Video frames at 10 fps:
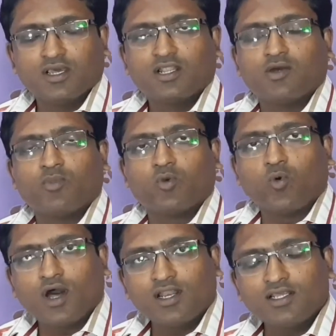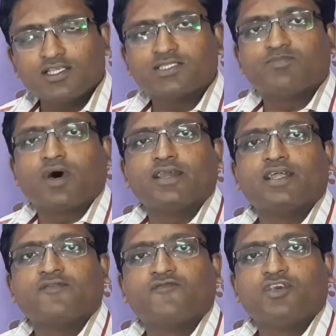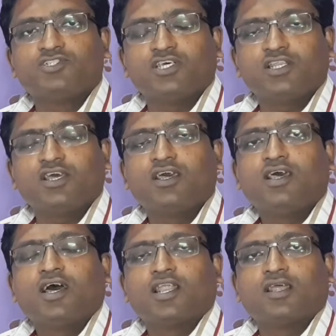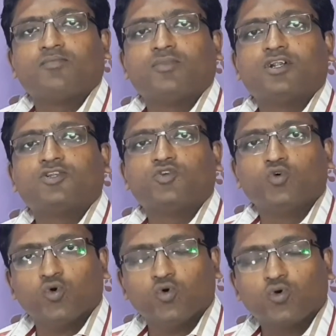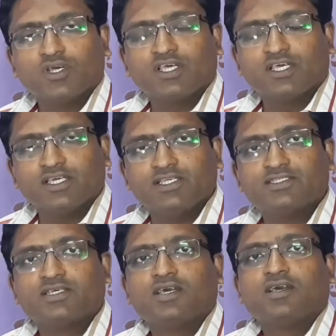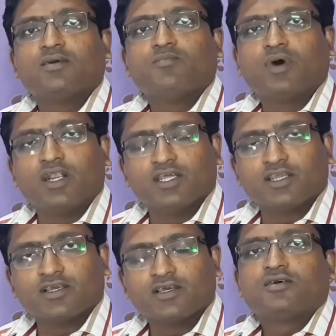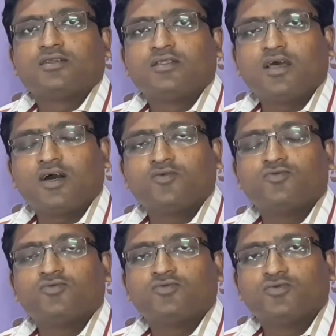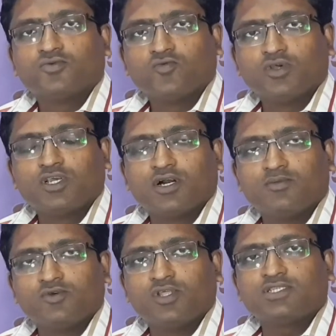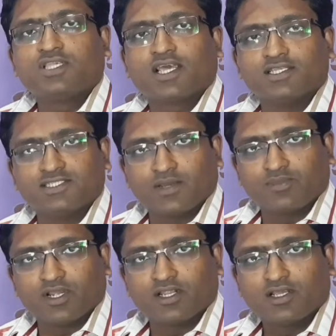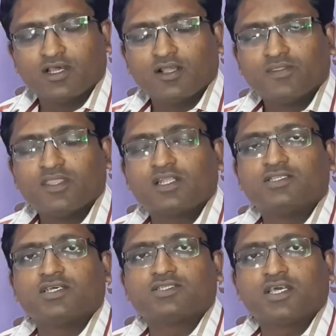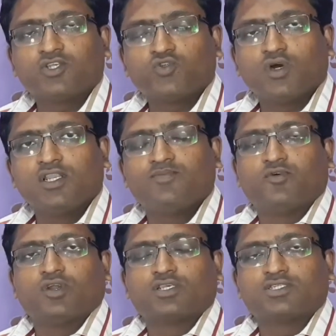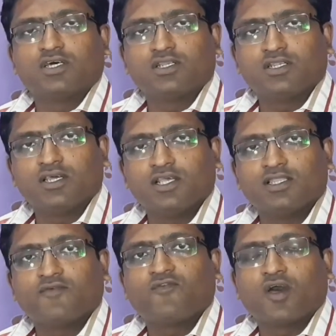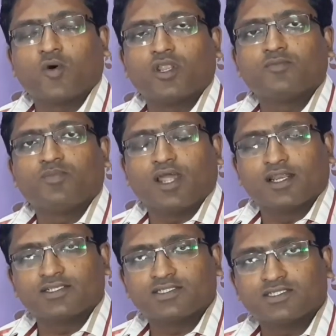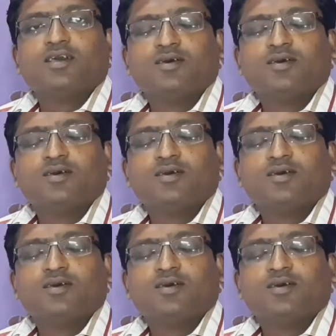Number 1 is binary fission and number 2 is budding. Now we come to the second chapter, that is the sexual reproduction in the flowering plants.